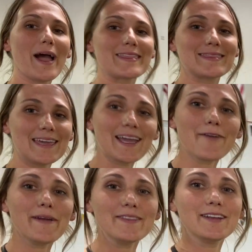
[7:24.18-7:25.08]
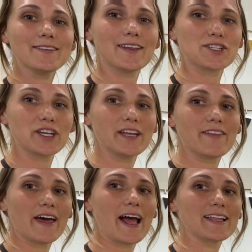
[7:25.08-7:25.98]
I think I made the decision
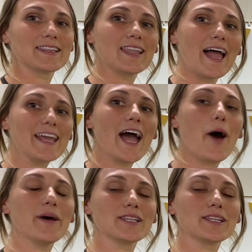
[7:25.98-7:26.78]
that I like how it